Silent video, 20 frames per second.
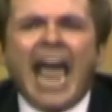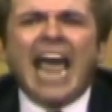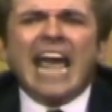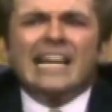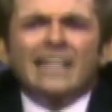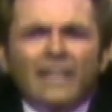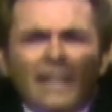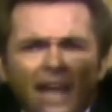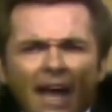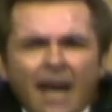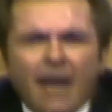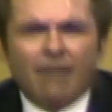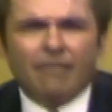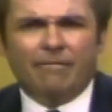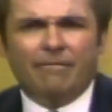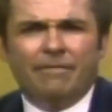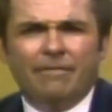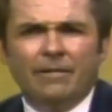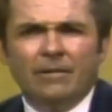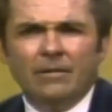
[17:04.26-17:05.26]
and
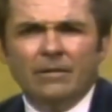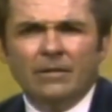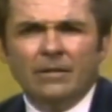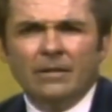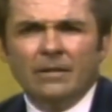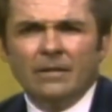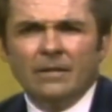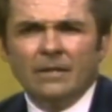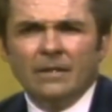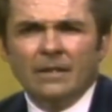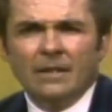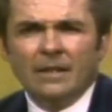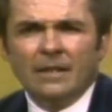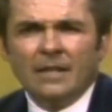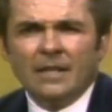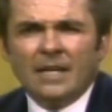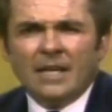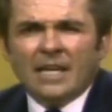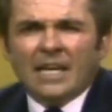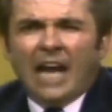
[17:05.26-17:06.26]
love.
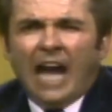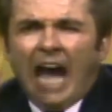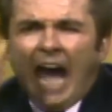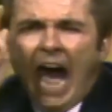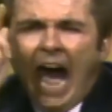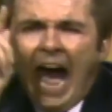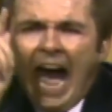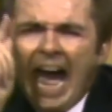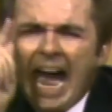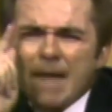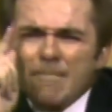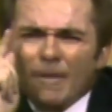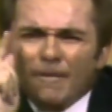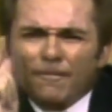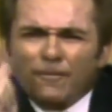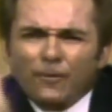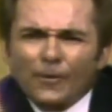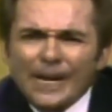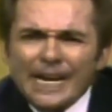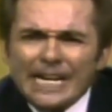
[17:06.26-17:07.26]
I'm
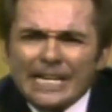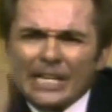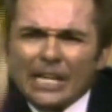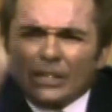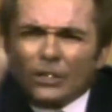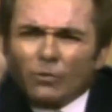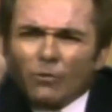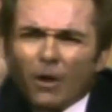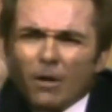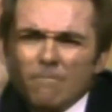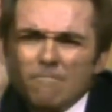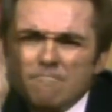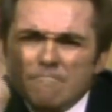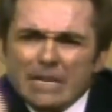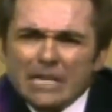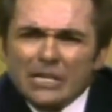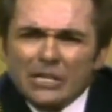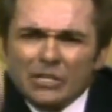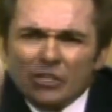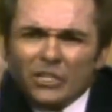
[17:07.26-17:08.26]
afraid that there are
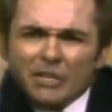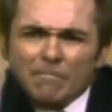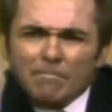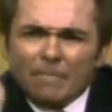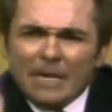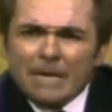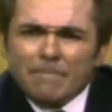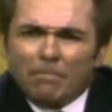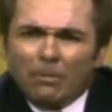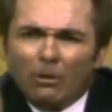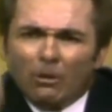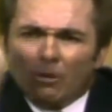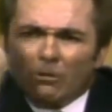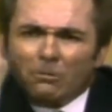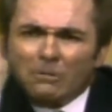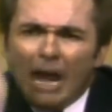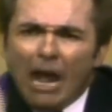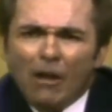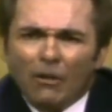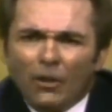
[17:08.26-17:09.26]
millions of people
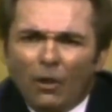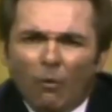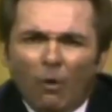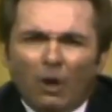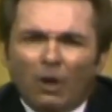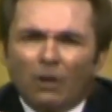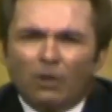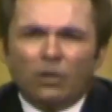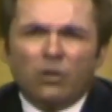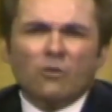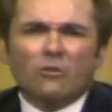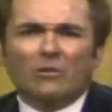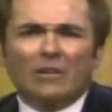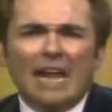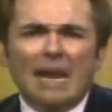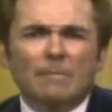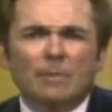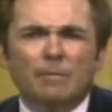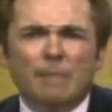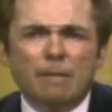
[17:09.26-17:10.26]
around the world who
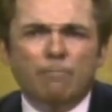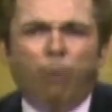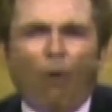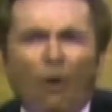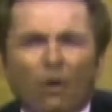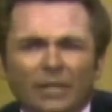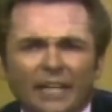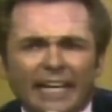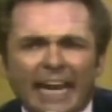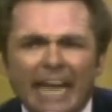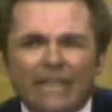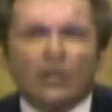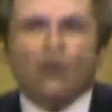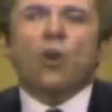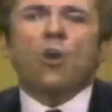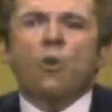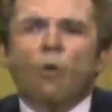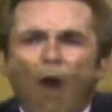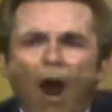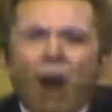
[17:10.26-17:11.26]
claim to be born again
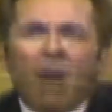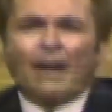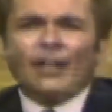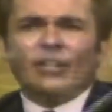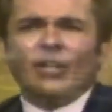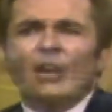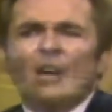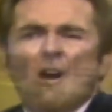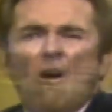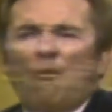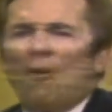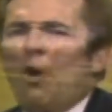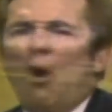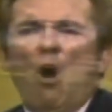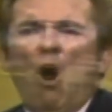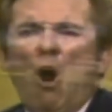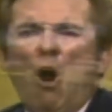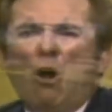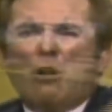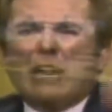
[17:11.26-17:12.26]
who aren't, for
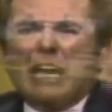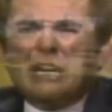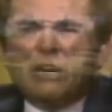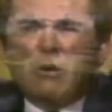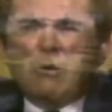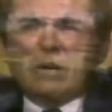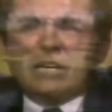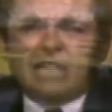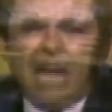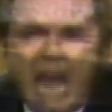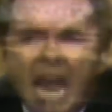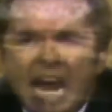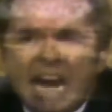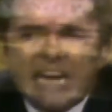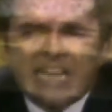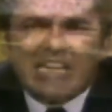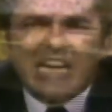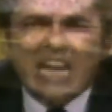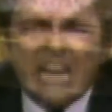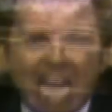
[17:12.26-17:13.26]
all they do is
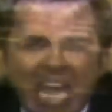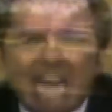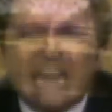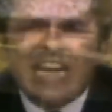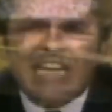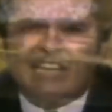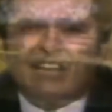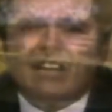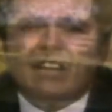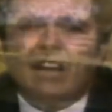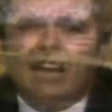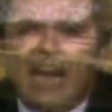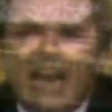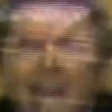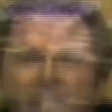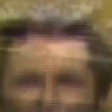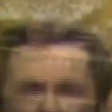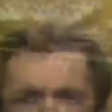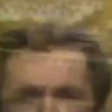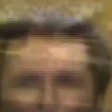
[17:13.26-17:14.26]
hate
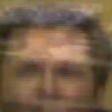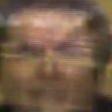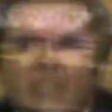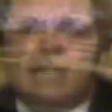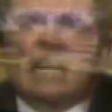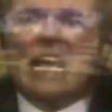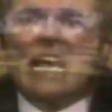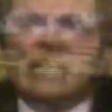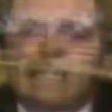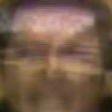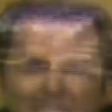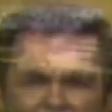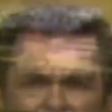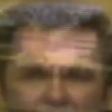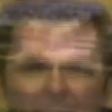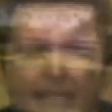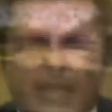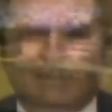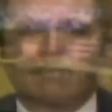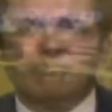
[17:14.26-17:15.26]
everyone and
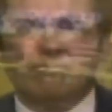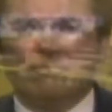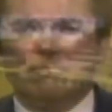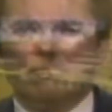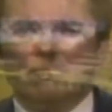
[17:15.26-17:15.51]
anything.